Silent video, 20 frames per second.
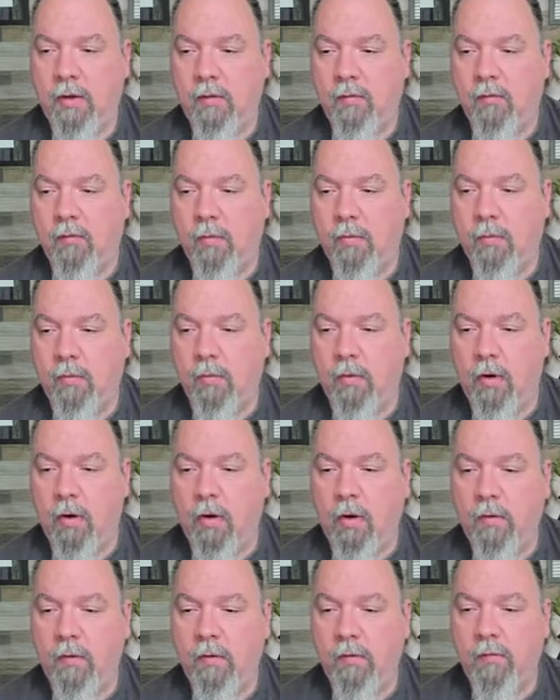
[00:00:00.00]
So
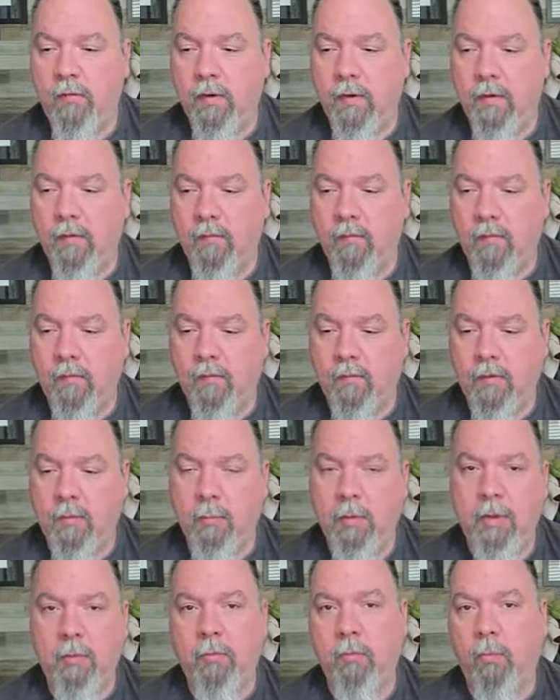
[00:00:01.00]
all this is
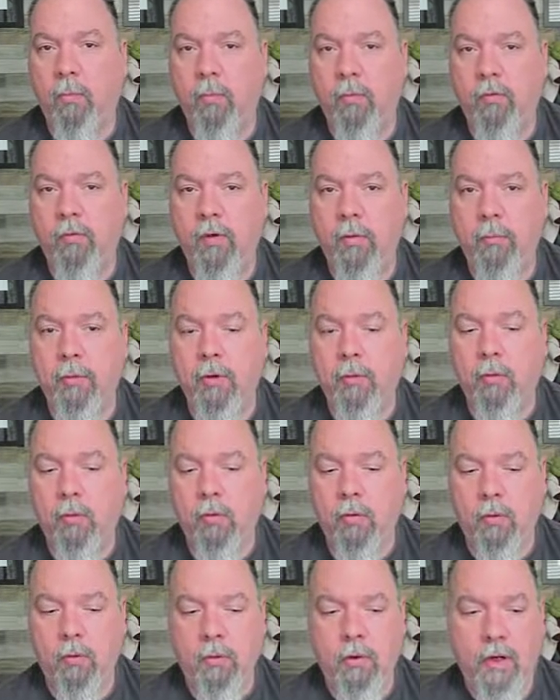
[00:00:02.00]
somebody will
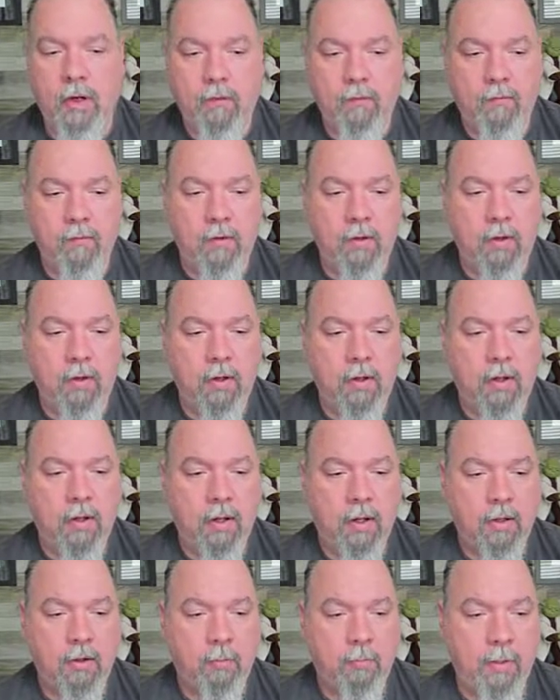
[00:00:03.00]
go to Etsy
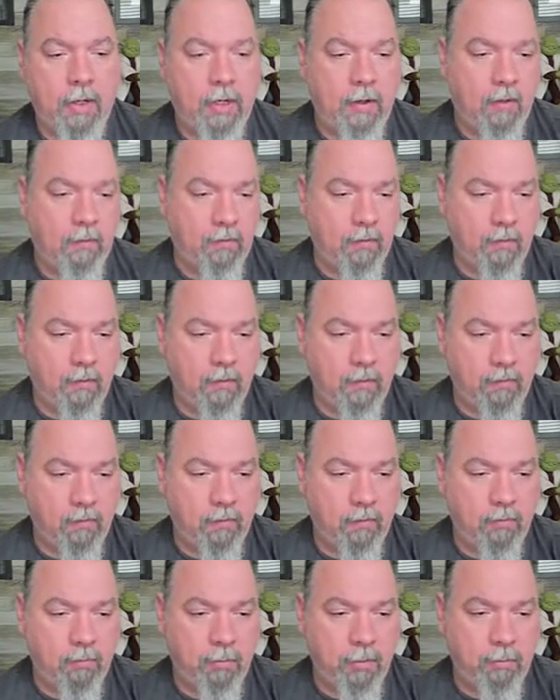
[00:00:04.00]
and they'll buy this, and look,
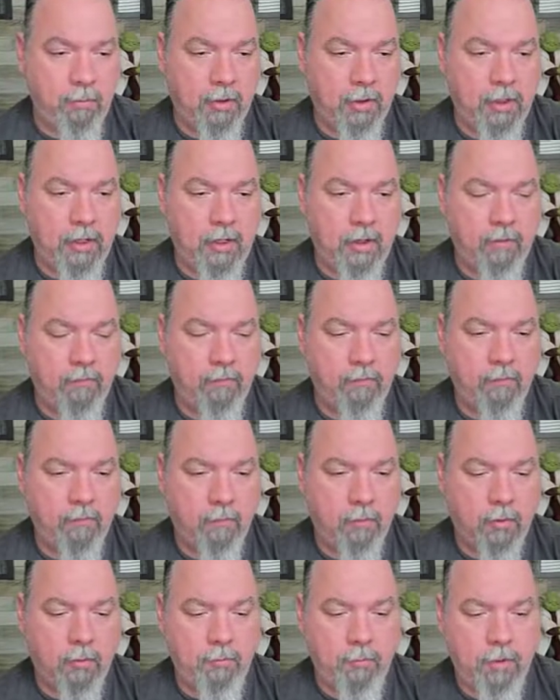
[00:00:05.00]
6 people have,
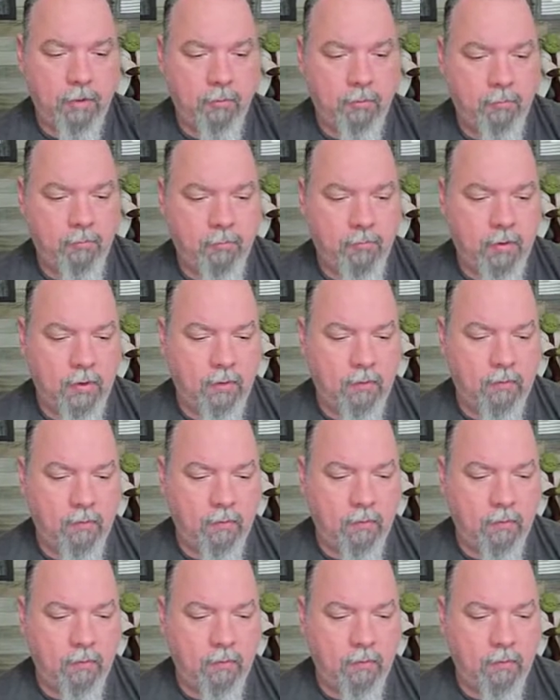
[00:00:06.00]
well, minimum 6.